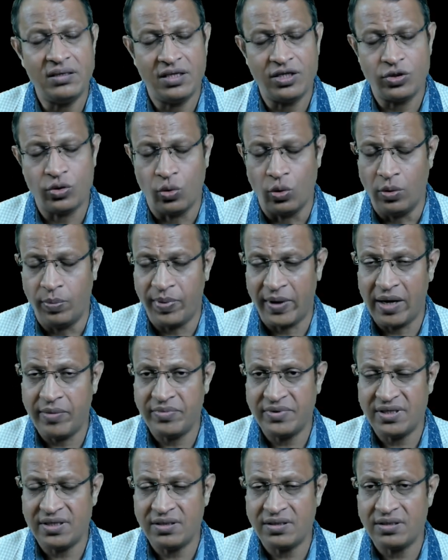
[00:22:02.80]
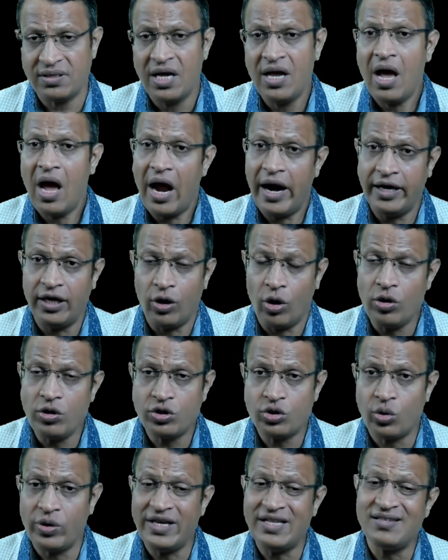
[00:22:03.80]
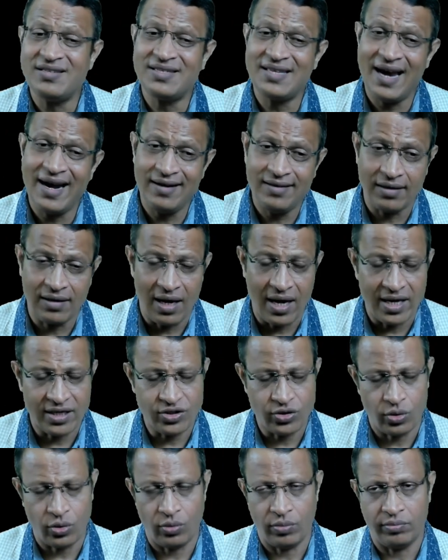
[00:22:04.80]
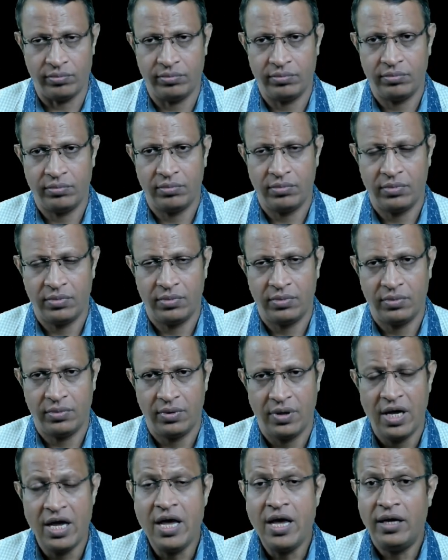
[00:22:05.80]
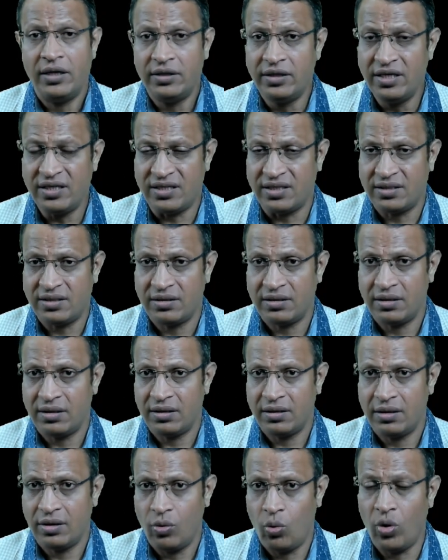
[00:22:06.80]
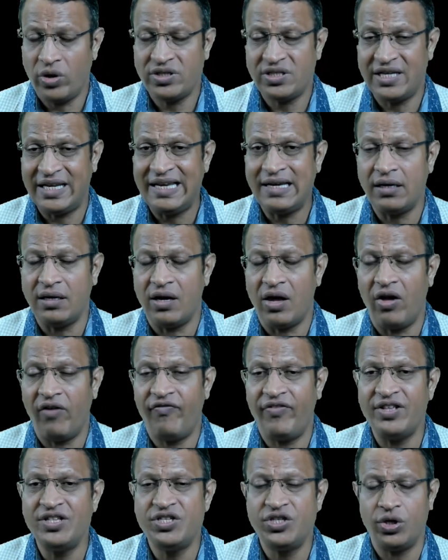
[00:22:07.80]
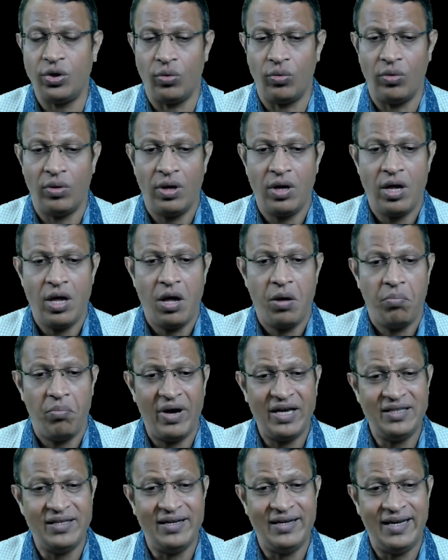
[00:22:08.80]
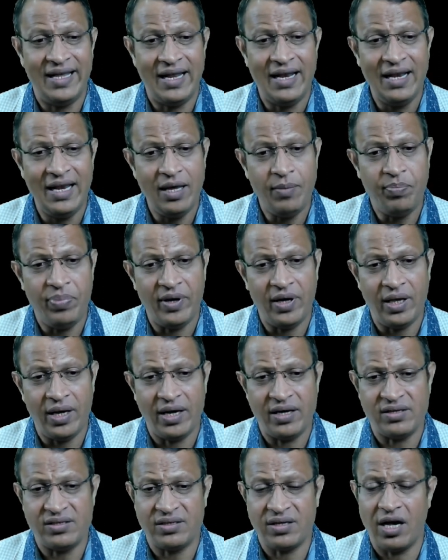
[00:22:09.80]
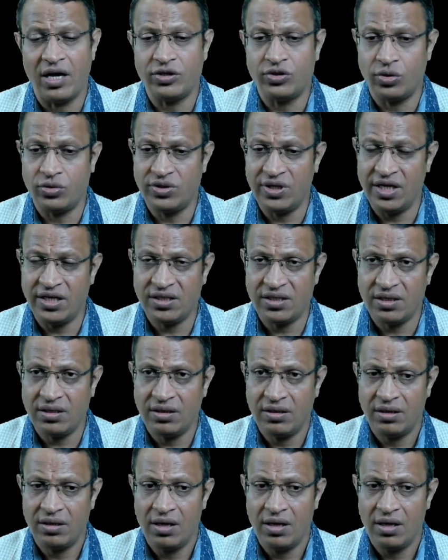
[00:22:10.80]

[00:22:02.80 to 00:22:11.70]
the school premises and also inside the classroom. This was taken offensive by the Delhi Parents Association